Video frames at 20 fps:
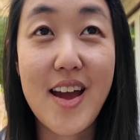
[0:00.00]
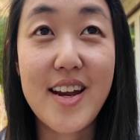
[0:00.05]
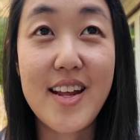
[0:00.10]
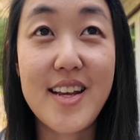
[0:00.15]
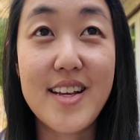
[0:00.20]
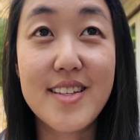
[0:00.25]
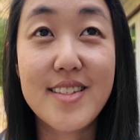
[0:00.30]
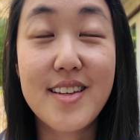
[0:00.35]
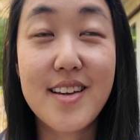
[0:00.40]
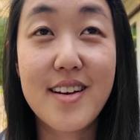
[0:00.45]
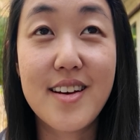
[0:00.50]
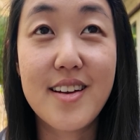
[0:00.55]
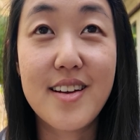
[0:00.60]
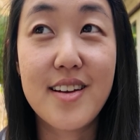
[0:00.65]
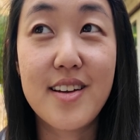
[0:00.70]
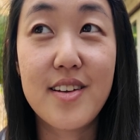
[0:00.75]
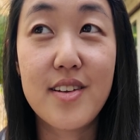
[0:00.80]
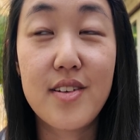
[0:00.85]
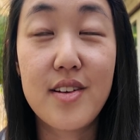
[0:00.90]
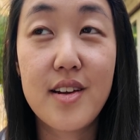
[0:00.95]
that he's
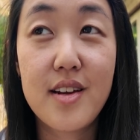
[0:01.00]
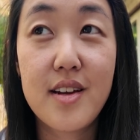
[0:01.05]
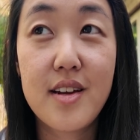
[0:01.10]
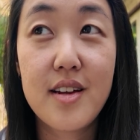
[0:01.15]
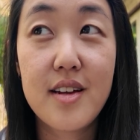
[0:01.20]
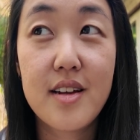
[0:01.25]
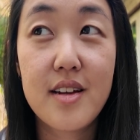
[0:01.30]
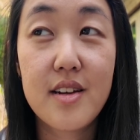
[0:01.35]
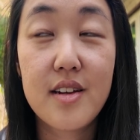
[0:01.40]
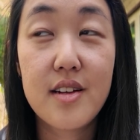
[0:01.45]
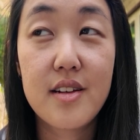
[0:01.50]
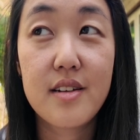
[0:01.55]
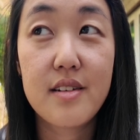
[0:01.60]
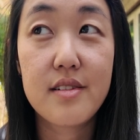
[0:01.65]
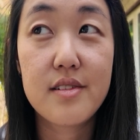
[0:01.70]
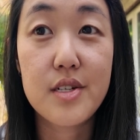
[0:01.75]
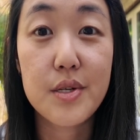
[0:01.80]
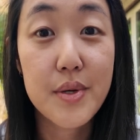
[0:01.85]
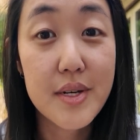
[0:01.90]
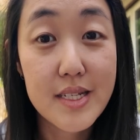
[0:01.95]
gonna
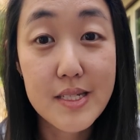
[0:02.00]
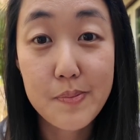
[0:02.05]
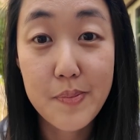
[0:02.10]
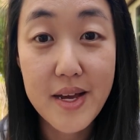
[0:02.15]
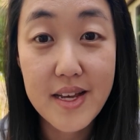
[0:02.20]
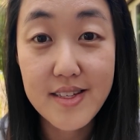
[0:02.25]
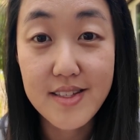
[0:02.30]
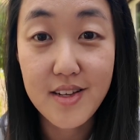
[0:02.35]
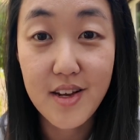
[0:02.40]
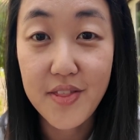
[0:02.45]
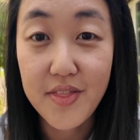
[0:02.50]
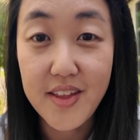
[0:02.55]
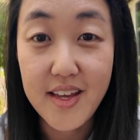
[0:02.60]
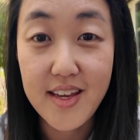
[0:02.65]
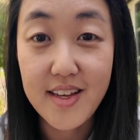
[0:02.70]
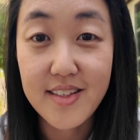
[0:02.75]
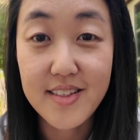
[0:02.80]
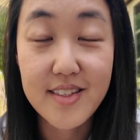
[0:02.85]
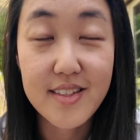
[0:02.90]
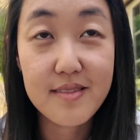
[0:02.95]
do his best on
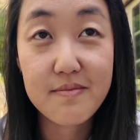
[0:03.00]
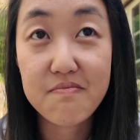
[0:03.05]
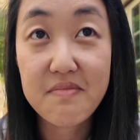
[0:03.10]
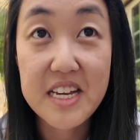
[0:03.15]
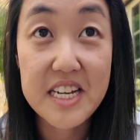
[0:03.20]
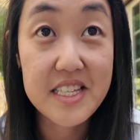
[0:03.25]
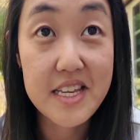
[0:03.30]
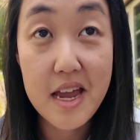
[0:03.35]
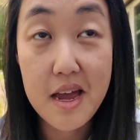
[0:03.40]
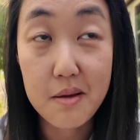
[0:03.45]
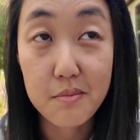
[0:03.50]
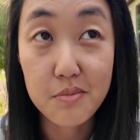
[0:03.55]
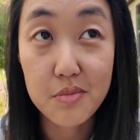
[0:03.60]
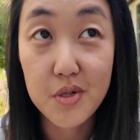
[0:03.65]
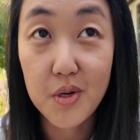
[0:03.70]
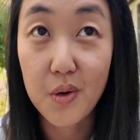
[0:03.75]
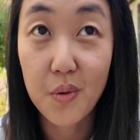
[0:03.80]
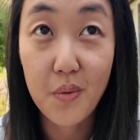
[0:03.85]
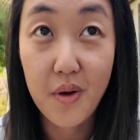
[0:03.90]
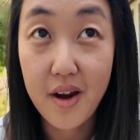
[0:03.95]
these
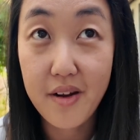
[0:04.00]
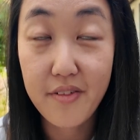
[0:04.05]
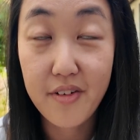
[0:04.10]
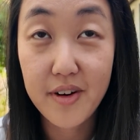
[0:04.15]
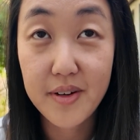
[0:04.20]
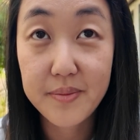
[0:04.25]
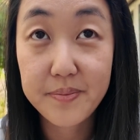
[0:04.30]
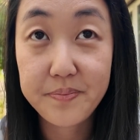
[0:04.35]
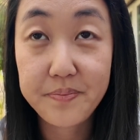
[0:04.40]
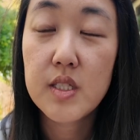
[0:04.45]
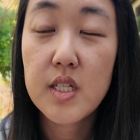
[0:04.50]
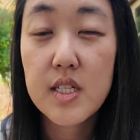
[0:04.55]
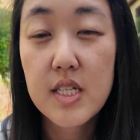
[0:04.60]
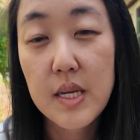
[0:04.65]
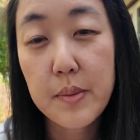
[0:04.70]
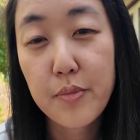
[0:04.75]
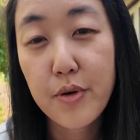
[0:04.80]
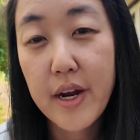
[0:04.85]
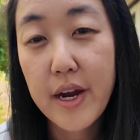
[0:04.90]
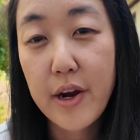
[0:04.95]
exams or whatever? Does
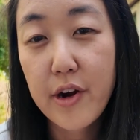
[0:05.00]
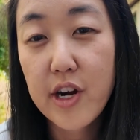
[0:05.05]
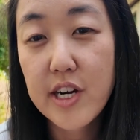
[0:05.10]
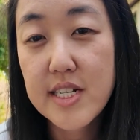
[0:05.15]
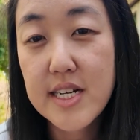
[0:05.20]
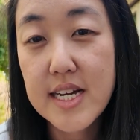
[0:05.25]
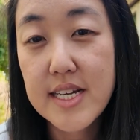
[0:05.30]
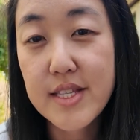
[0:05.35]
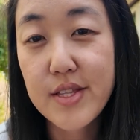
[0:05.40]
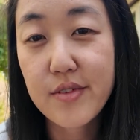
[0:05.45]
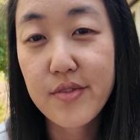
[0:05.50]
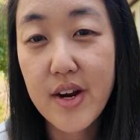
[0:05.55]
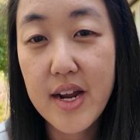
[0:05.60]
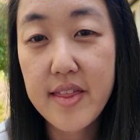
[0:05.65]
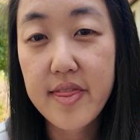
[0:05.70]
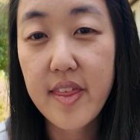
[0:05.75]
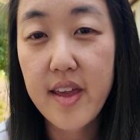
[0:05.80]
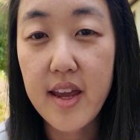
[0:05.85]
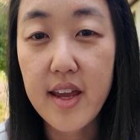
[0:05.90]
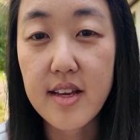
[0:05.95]
he prioritize the
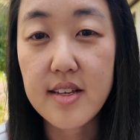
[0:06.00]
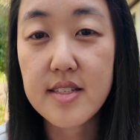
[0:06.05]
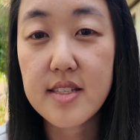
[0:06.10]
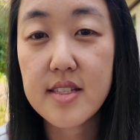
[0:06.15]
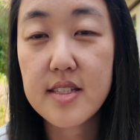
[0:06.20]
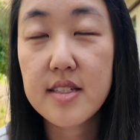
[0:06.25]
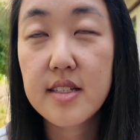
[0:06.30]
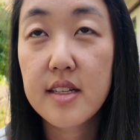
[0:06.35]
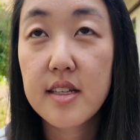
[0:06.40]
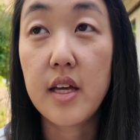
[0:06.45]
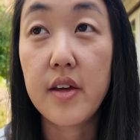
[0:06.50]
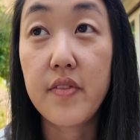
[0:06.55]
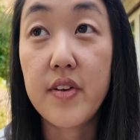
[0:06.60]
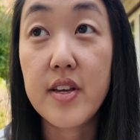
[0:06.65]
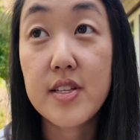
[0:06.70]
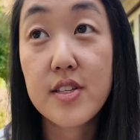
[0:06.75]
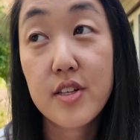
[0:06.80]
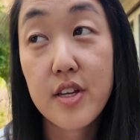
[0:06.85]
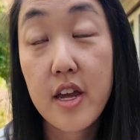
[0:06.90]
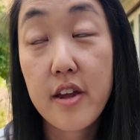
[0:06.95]
right things? If
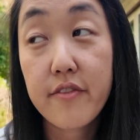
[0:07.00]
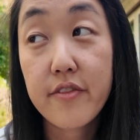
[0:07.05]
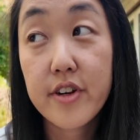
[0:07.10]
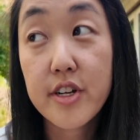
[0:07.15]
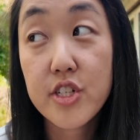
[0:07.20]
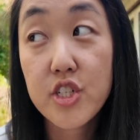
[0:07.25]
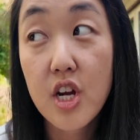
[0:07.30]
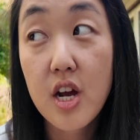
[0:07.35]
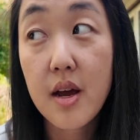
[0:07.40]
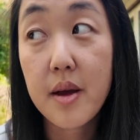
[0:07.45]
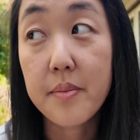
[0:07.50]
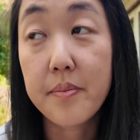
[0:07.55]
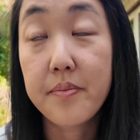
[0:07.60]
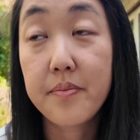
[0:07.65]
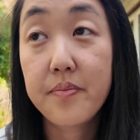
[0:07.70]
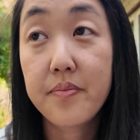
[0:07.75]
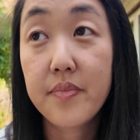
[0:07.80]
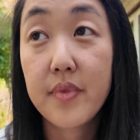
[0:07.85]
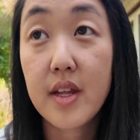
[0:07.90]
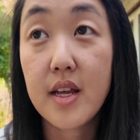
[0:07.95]
he's looking for a job,
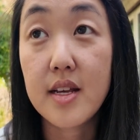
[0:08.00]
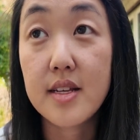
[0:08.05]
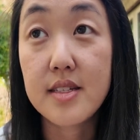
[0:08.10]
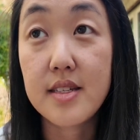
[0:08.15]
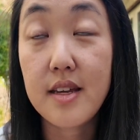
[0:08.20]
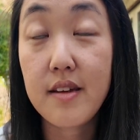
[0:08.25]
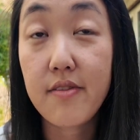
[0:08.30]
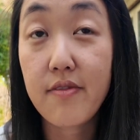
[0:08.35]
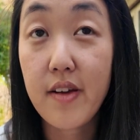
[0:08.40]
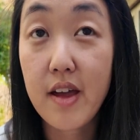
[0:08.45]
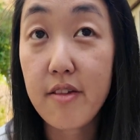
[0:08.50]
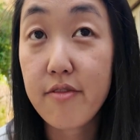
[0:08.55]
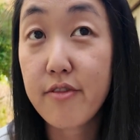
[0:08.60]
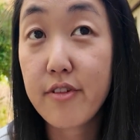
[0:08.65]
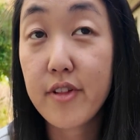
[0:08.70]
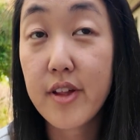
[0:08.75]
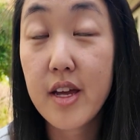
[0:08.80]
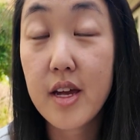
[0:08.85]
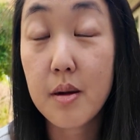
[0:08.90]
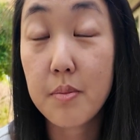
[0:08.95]
is he
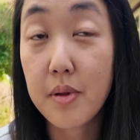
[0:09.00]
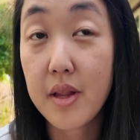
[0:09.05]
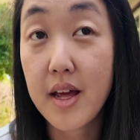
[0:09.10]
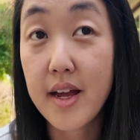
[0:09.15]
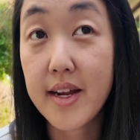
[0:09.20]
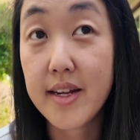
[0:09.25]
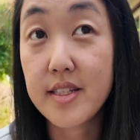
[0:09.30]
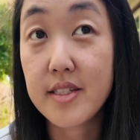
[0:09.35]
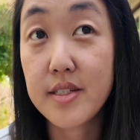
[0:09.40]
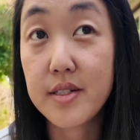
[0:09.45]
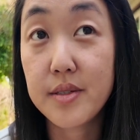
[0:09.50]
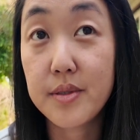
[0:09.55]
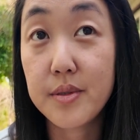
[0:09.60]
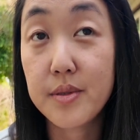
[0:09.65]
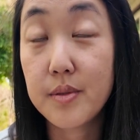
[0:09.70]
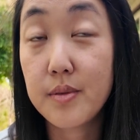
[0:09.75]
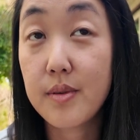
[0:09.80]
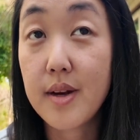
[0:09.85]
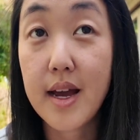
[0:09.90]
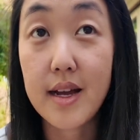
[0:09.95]
faithfully applying
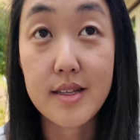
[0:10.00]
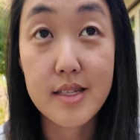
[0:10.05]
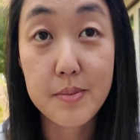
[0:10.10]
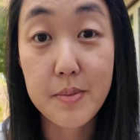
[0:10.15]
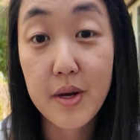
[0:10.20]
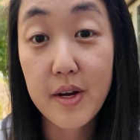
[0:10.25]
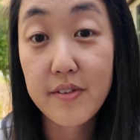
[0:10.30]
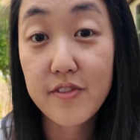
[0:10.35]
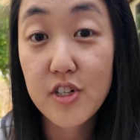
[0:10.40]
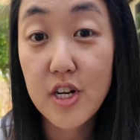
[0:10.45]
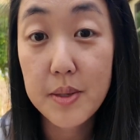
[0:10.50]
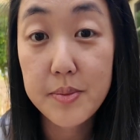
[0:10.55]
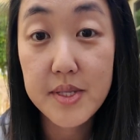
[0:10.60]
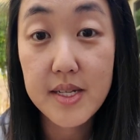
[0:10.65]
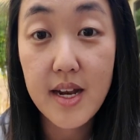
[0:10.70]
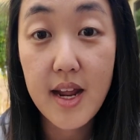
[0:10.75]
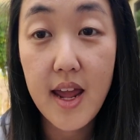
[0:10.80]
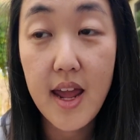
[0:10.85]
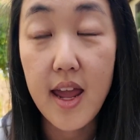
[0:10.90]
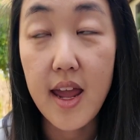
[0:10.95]
to X amount of jobs
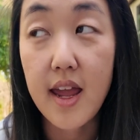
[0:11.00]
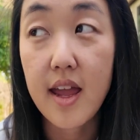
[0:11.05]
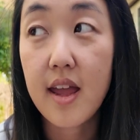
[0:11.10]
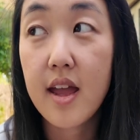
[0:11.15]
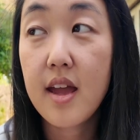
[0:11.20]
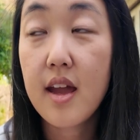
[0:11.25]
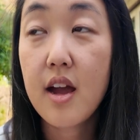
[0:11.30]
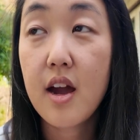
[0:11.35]
a day?